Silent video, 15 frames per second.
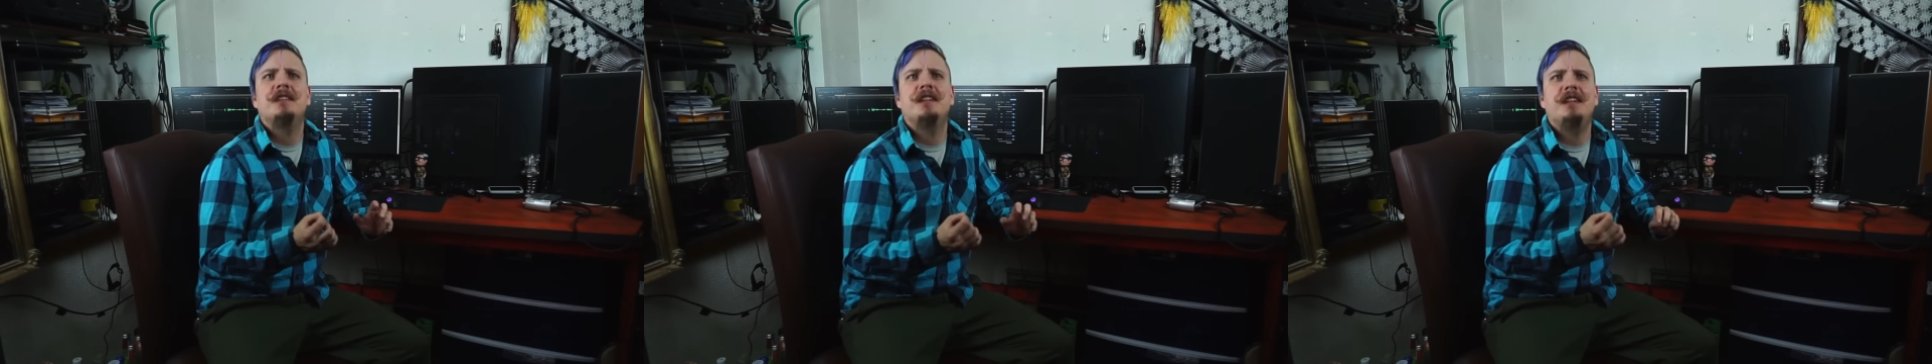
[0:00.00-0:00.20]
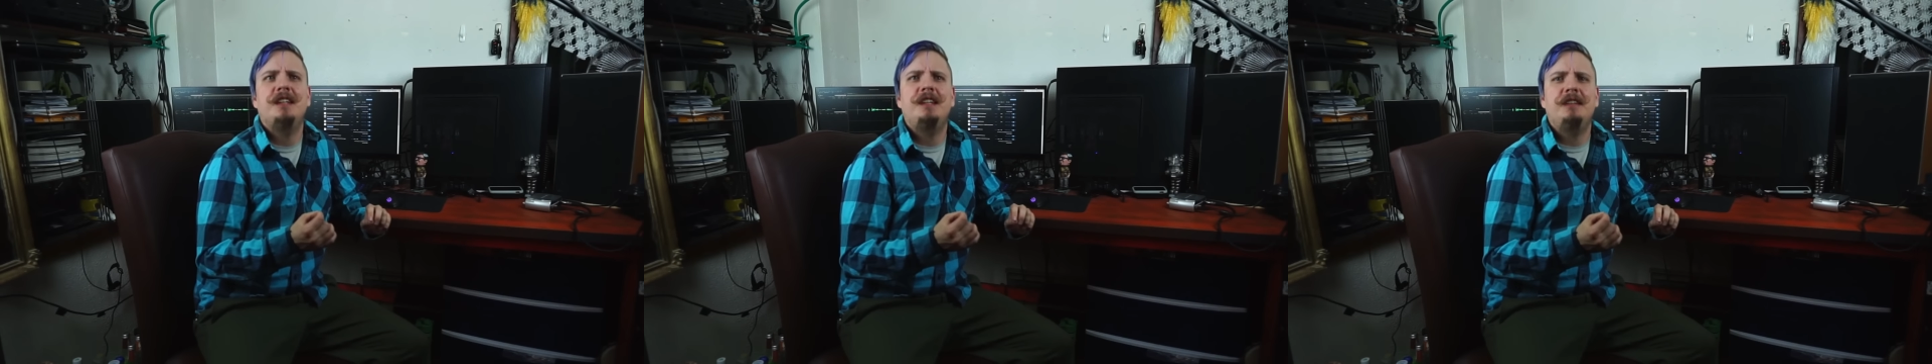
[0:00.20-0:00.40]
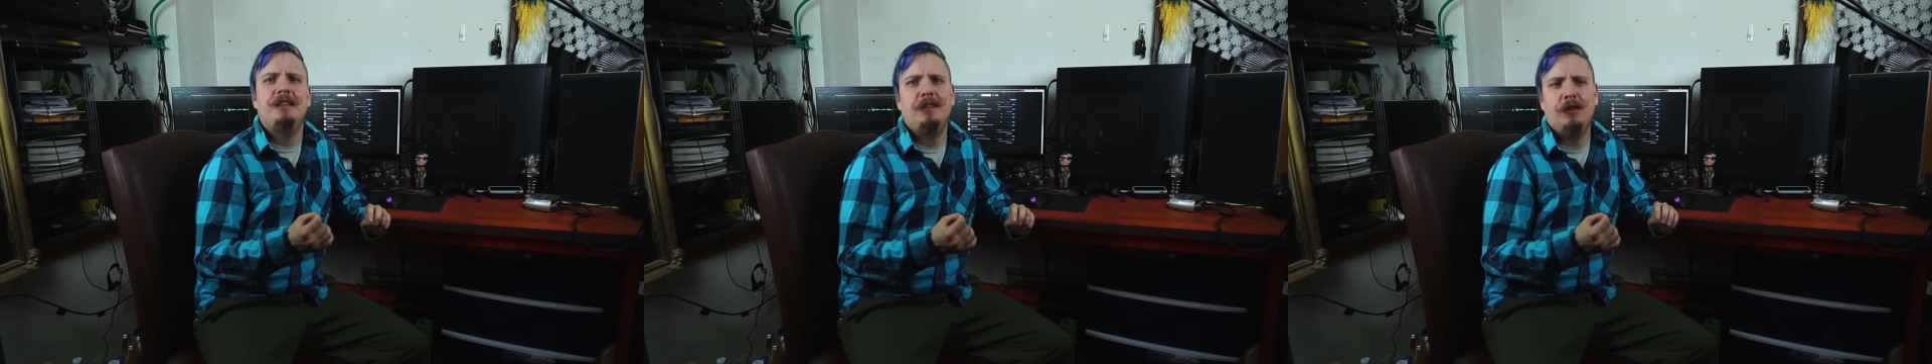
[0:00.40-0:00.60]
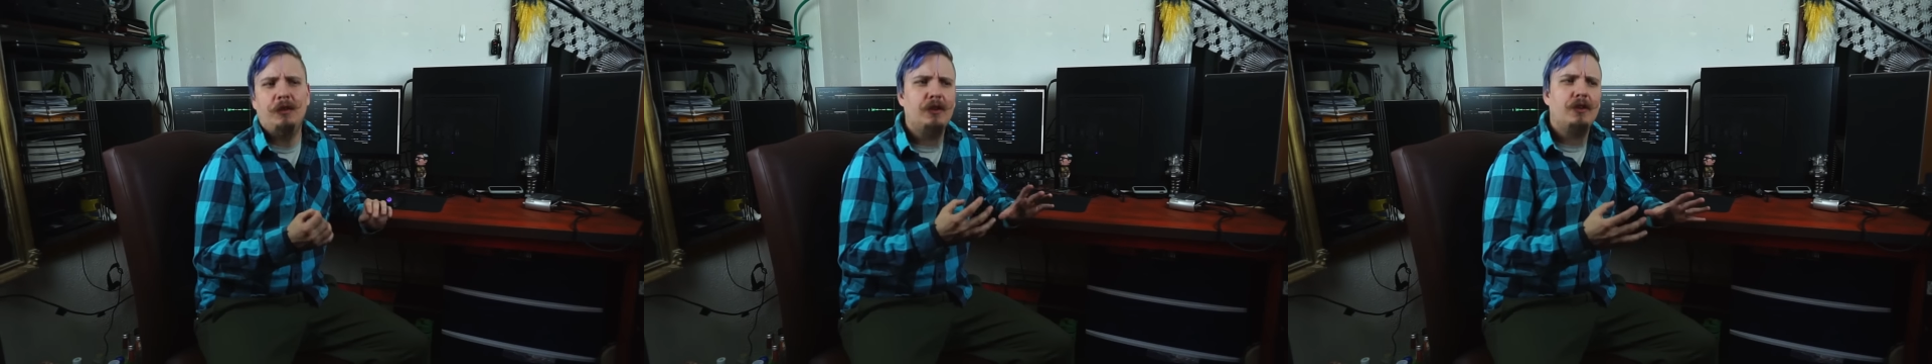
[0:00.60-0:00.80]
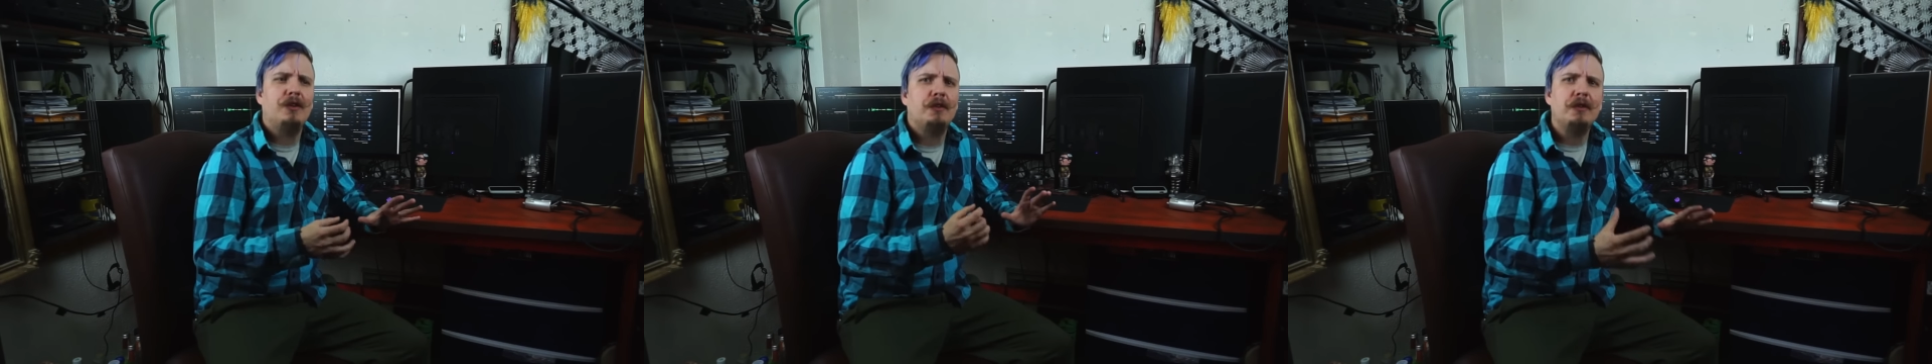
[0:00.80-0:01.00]
a
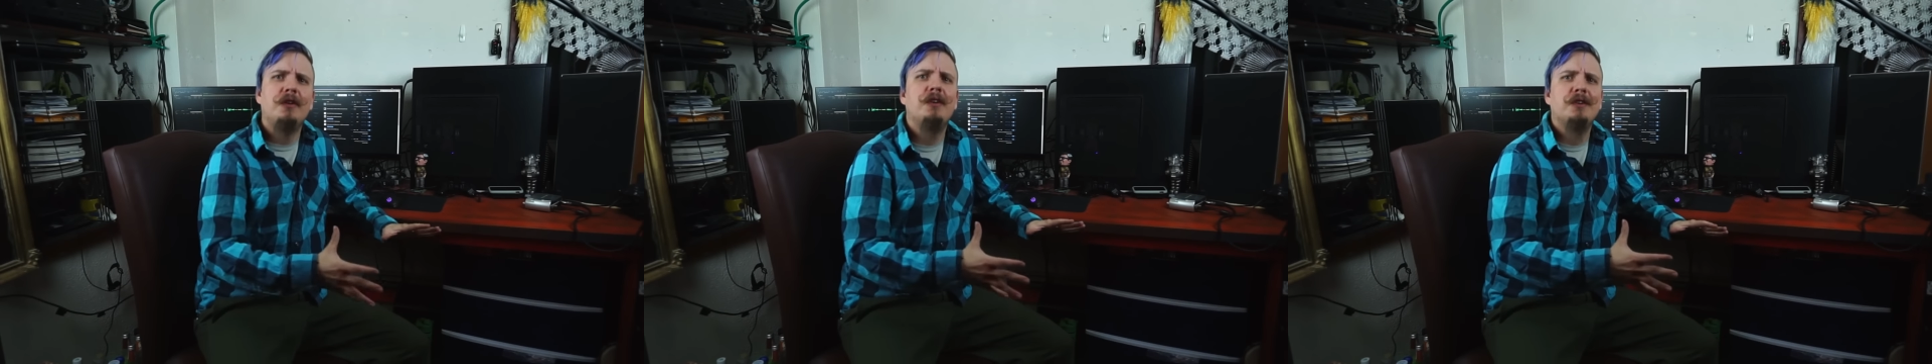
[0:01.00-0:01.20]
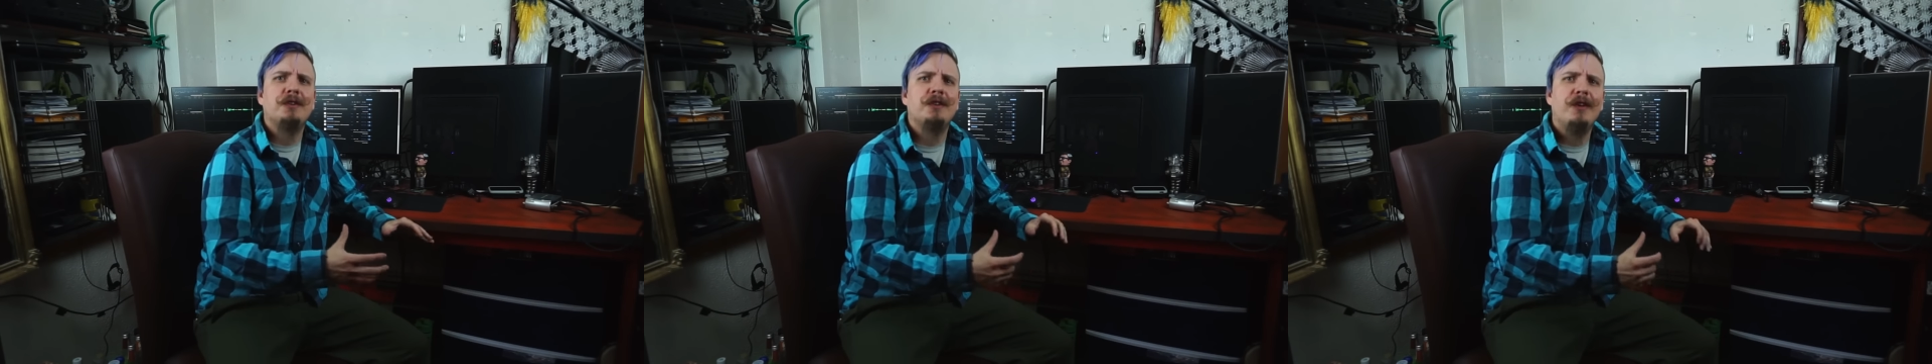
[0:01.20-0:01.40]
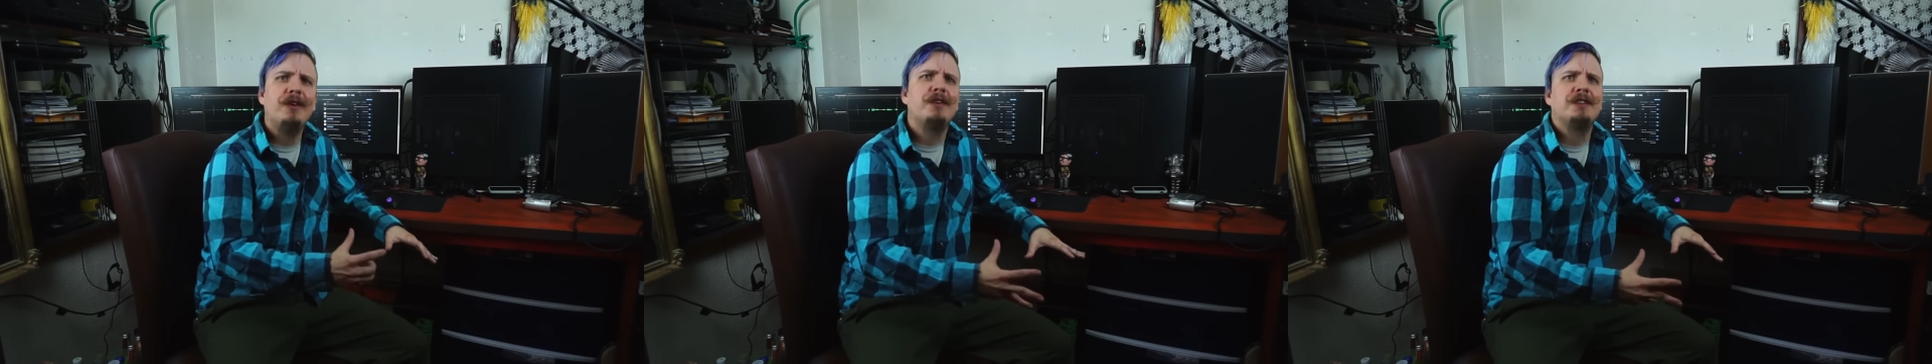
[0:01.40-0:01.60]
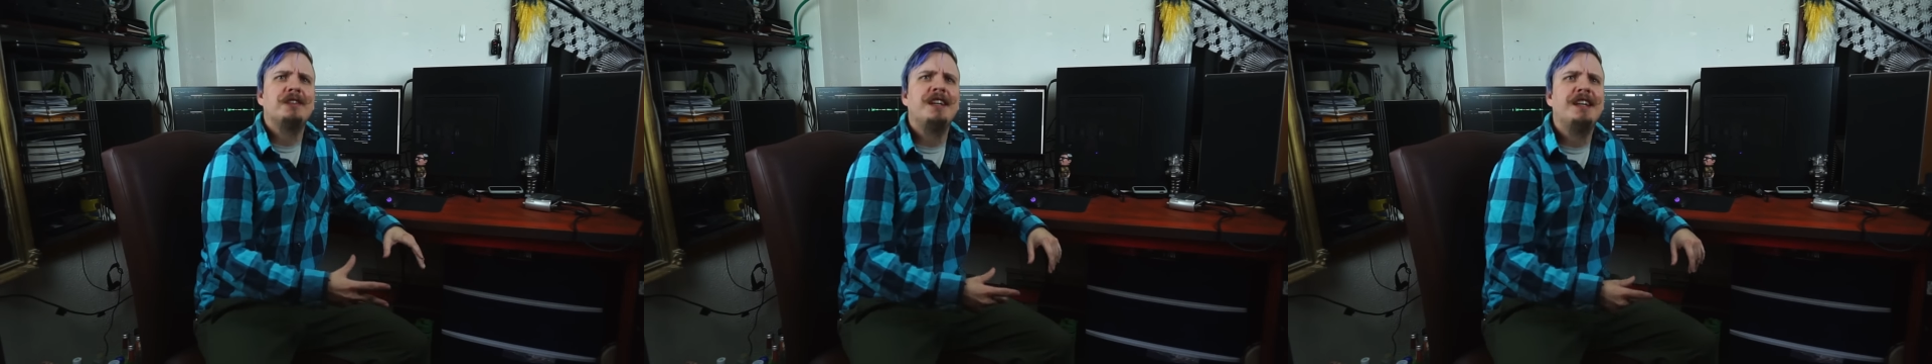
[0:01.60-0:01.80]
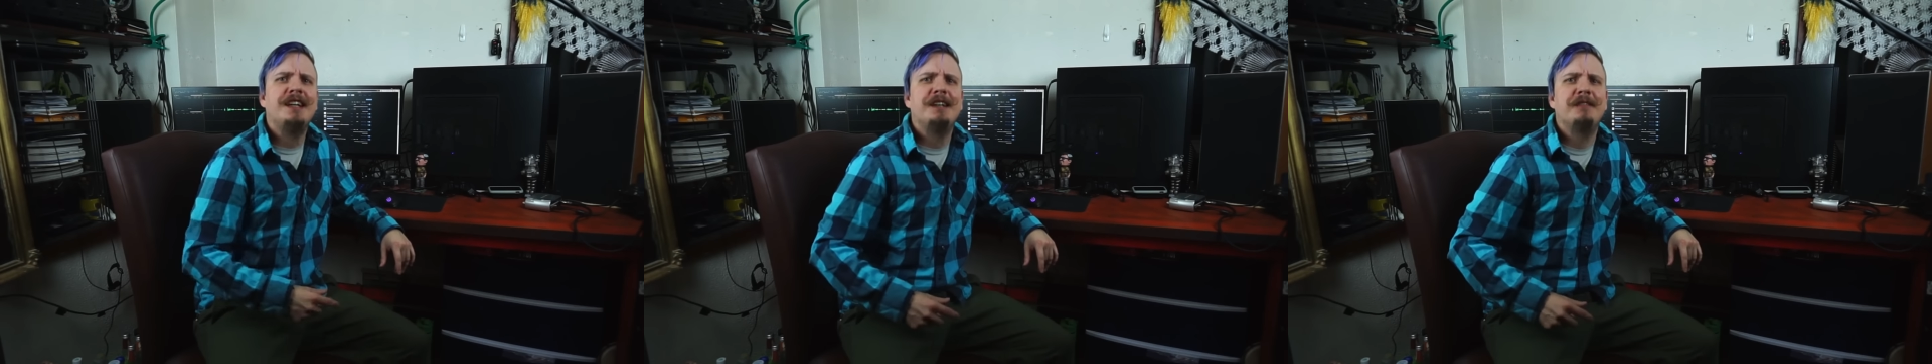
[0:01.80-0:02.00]
long, long, long
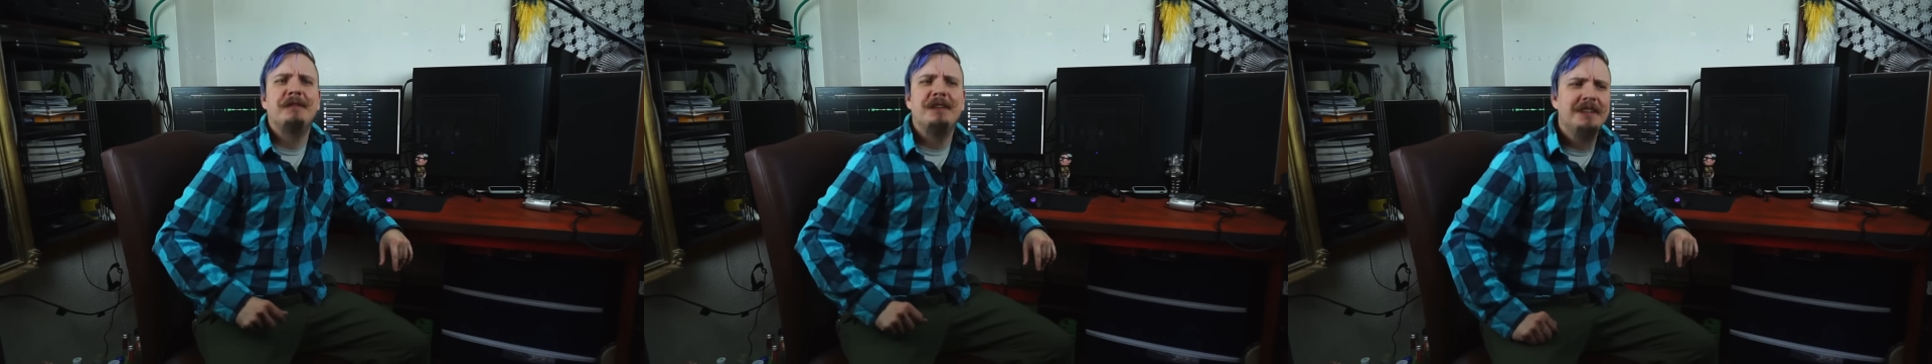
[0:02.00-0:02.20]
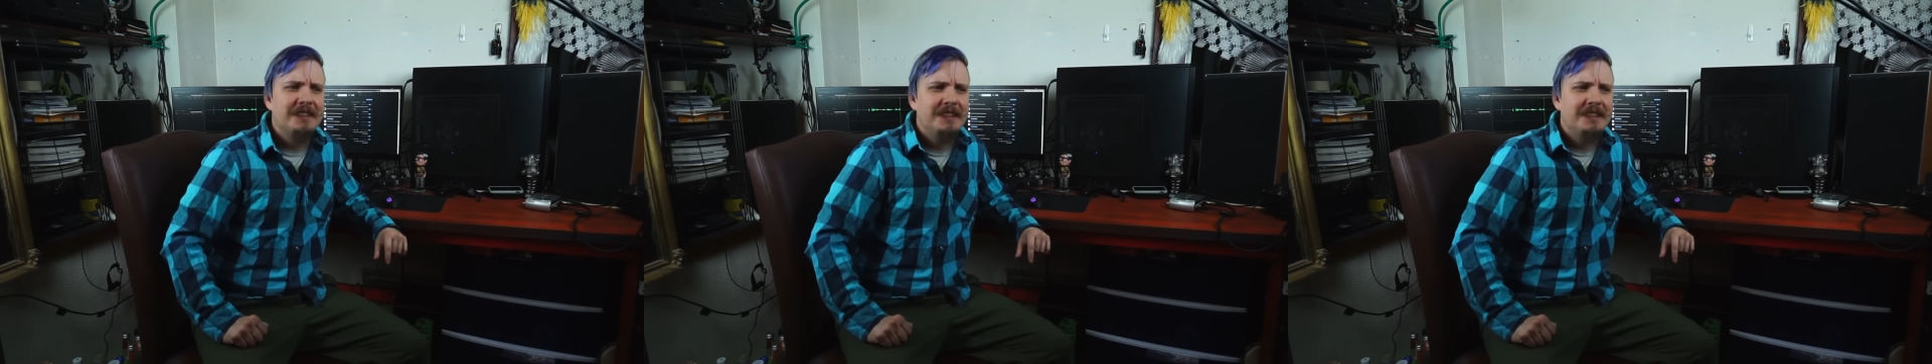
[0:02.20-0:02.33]
time.